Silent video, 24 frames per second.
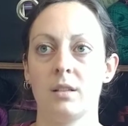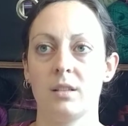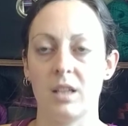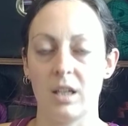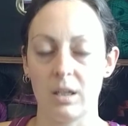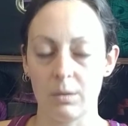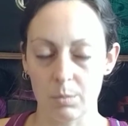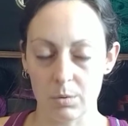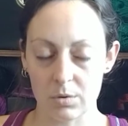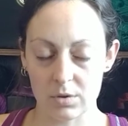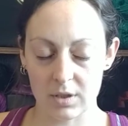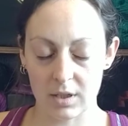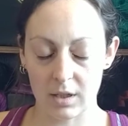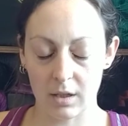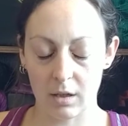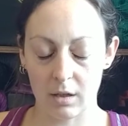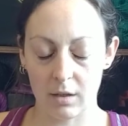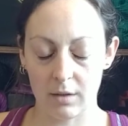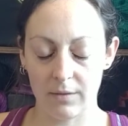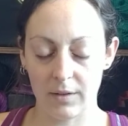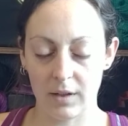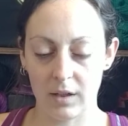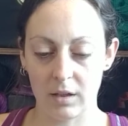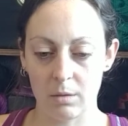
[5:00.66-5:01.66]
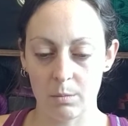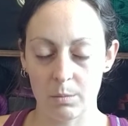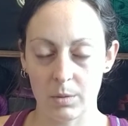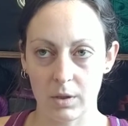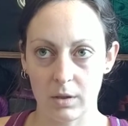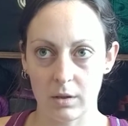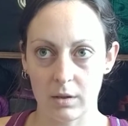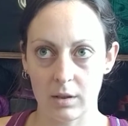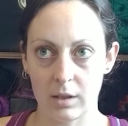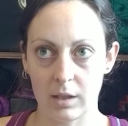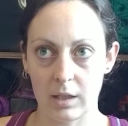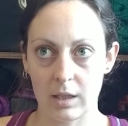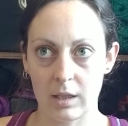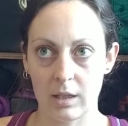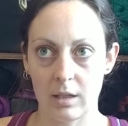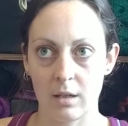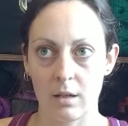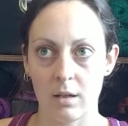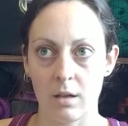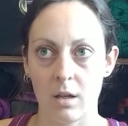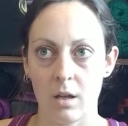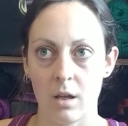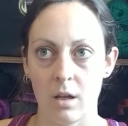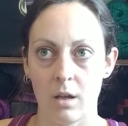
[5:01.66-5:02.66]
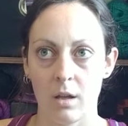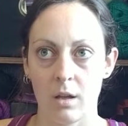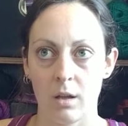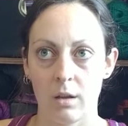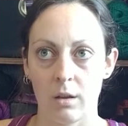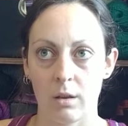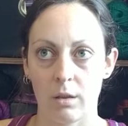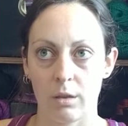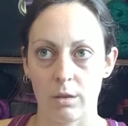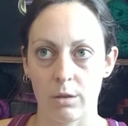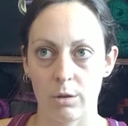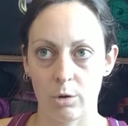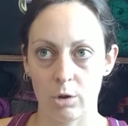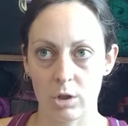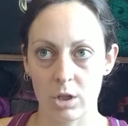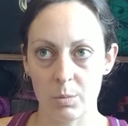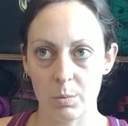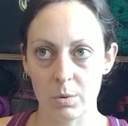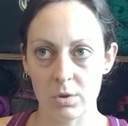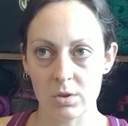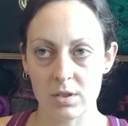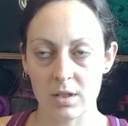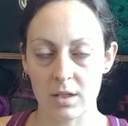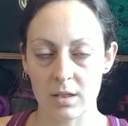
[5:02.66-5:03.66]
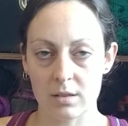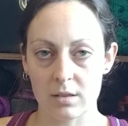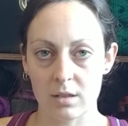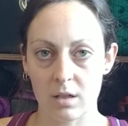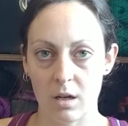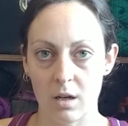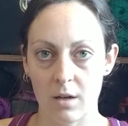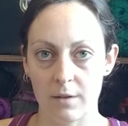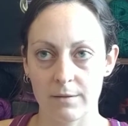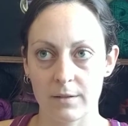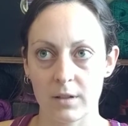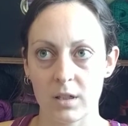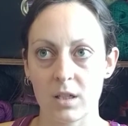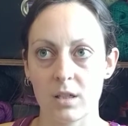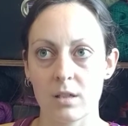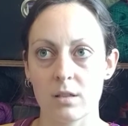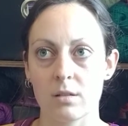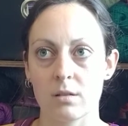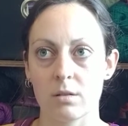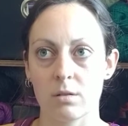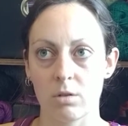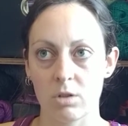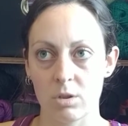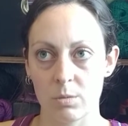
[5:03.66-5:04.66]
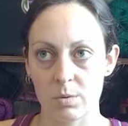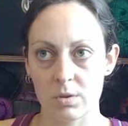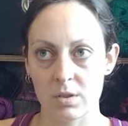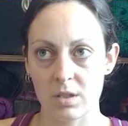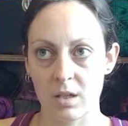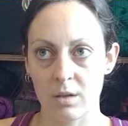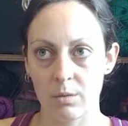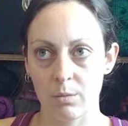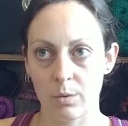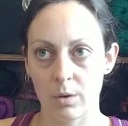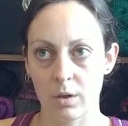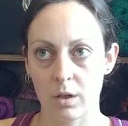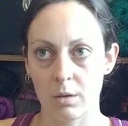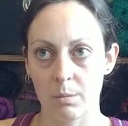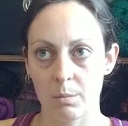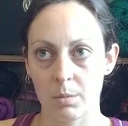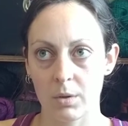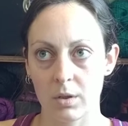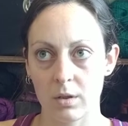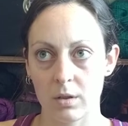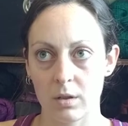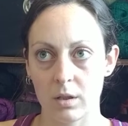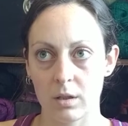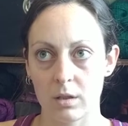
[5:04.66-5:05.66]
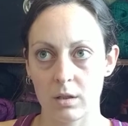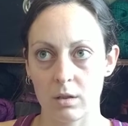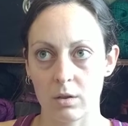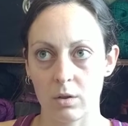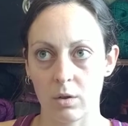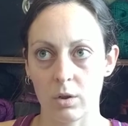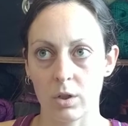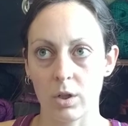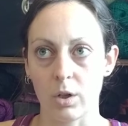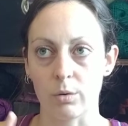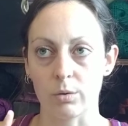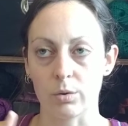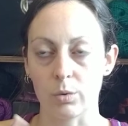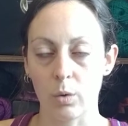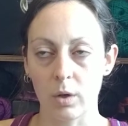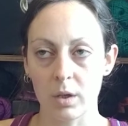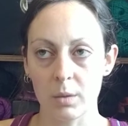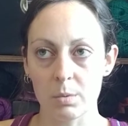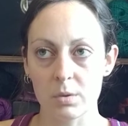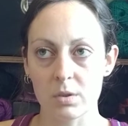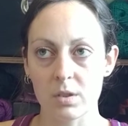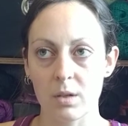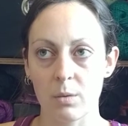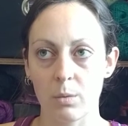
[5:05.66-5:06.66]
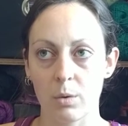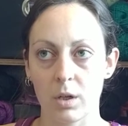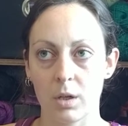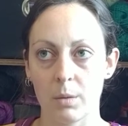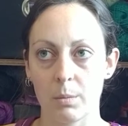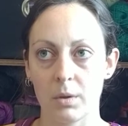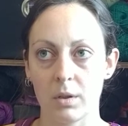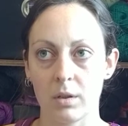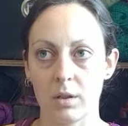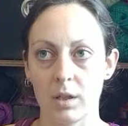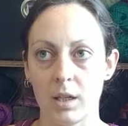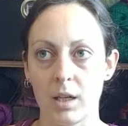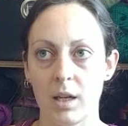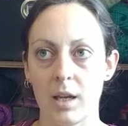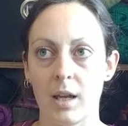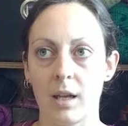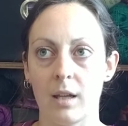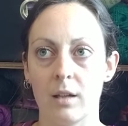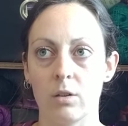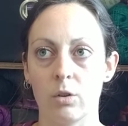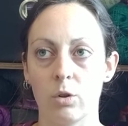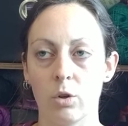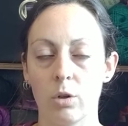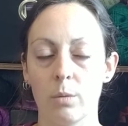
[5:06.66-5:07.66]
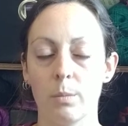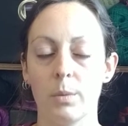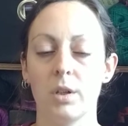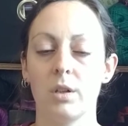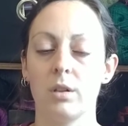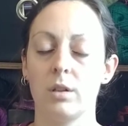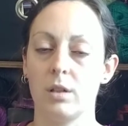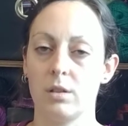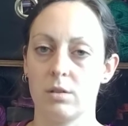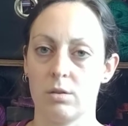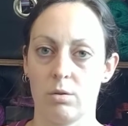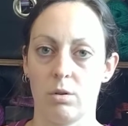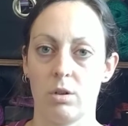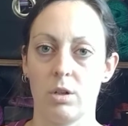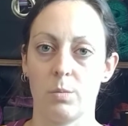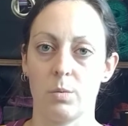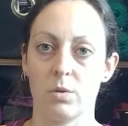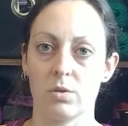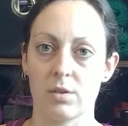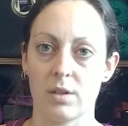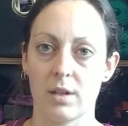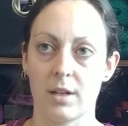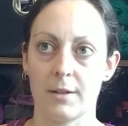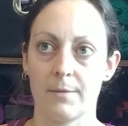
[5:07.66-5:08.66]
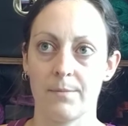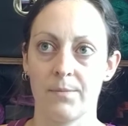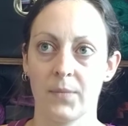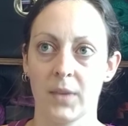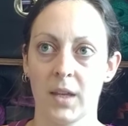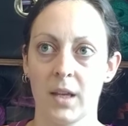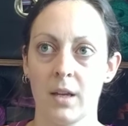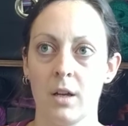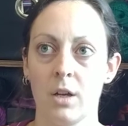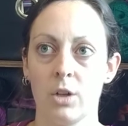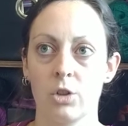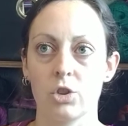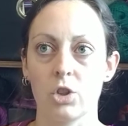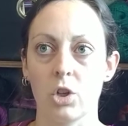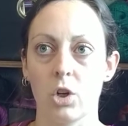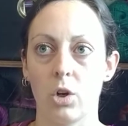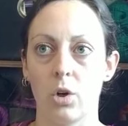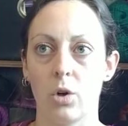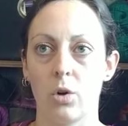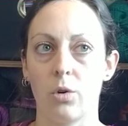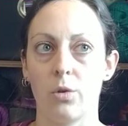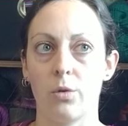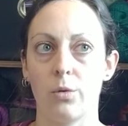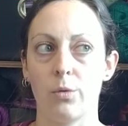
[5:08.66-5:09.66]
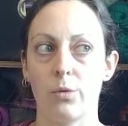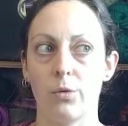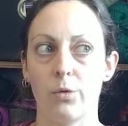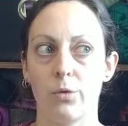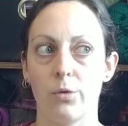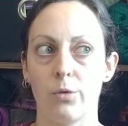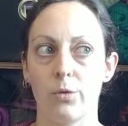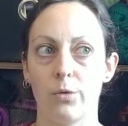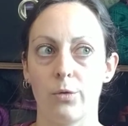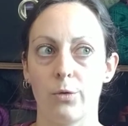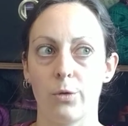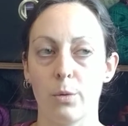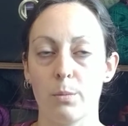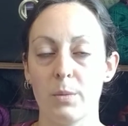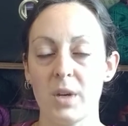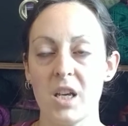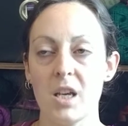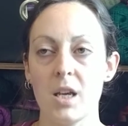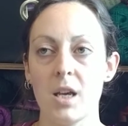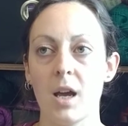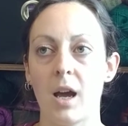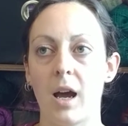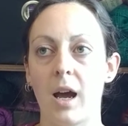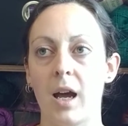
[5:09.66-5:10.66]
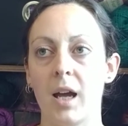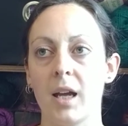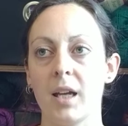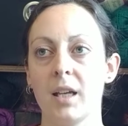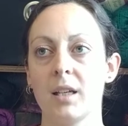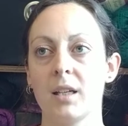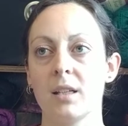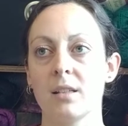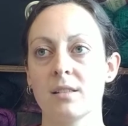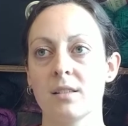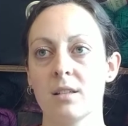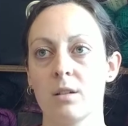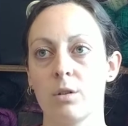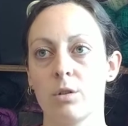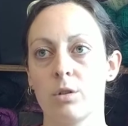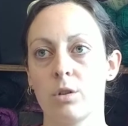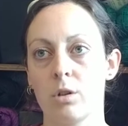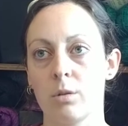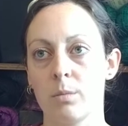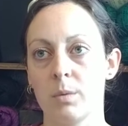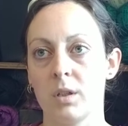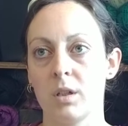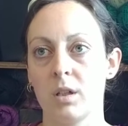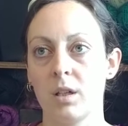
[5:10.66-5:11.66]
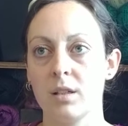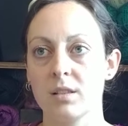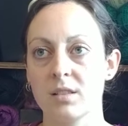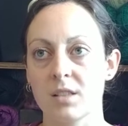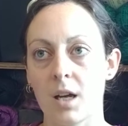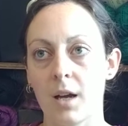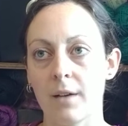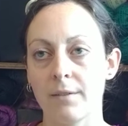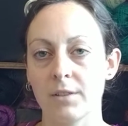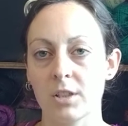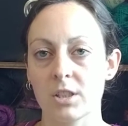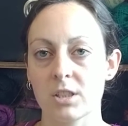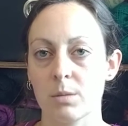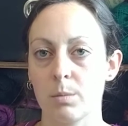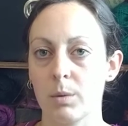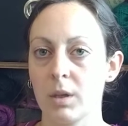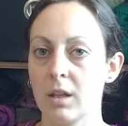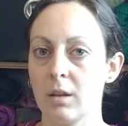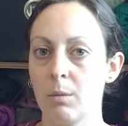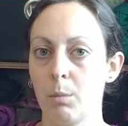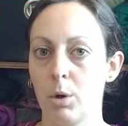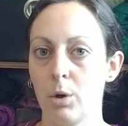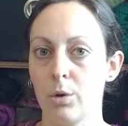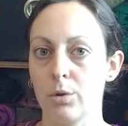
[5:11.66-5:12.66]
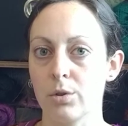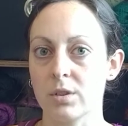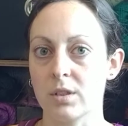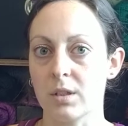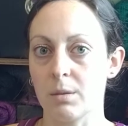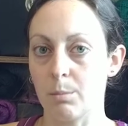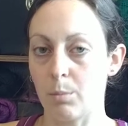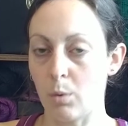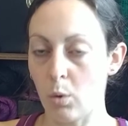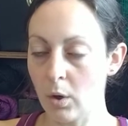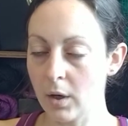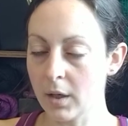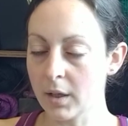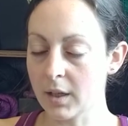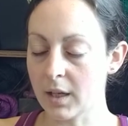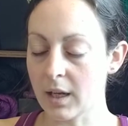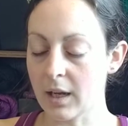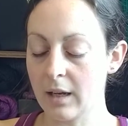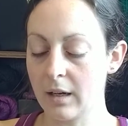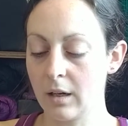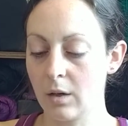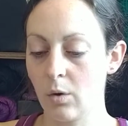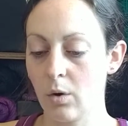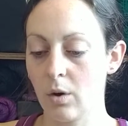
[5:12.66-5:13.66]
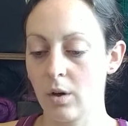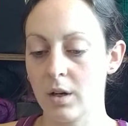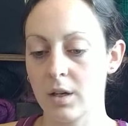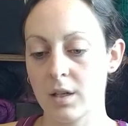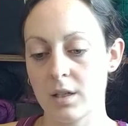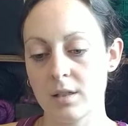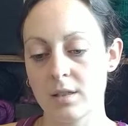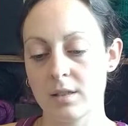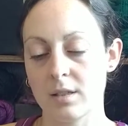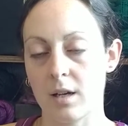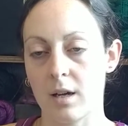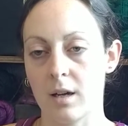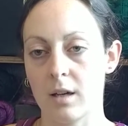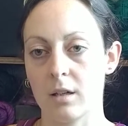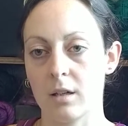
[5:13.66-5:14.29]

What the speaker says: 10% on availability, 30% softness, 30% workability, or no, 20% workability, and durability is 30%. So for me, I consider durability and softness to be the most important categories,